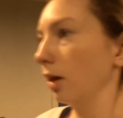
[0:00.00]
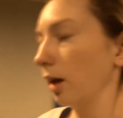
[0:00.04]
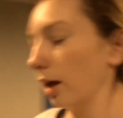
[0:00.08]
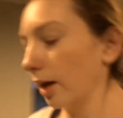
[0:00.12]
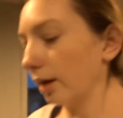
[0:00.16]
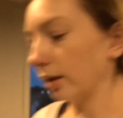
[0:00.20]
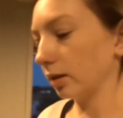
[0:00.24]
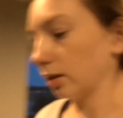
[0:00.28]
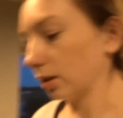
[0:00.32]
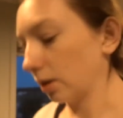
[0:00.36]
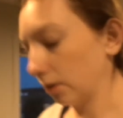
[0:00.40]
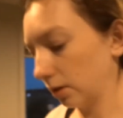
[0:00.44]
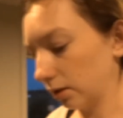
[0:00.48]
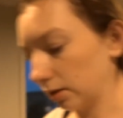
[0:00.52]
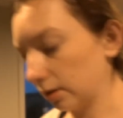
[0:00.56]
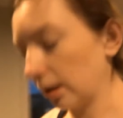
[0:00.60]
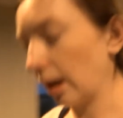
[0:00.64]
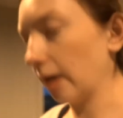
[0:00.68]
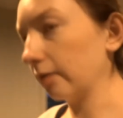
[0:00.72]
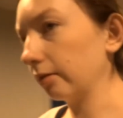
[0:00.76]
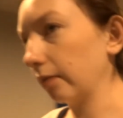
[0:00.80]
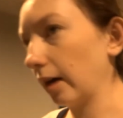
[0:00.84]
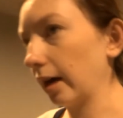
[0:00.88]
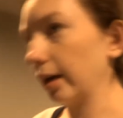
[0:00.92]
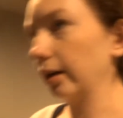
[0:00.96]
And it's going to
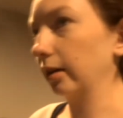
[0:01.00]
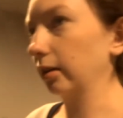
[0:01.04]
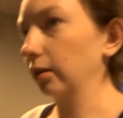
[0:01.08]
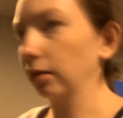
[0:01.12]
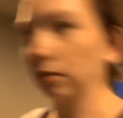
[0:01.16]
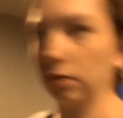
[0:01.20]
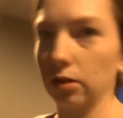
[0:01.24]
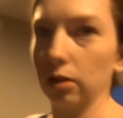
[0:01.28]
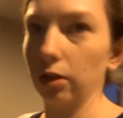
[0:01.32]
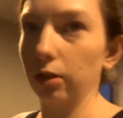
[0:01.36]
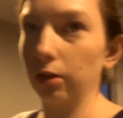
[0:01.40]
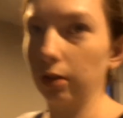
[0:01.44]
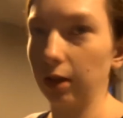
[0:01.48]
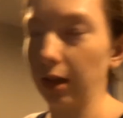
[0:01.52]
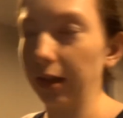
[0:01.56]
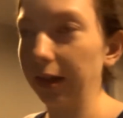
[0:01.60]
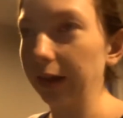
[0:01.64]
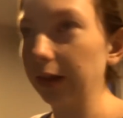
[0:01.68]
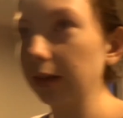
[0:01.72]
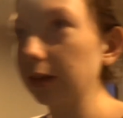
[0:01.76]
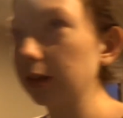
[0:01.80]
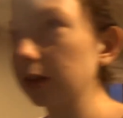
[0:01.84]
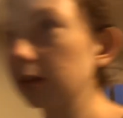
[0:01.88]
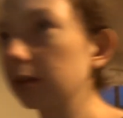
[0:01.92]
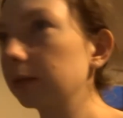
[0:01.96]
start raining soon, I
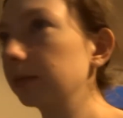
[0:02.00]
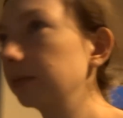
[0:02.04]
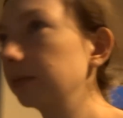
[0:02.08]
think.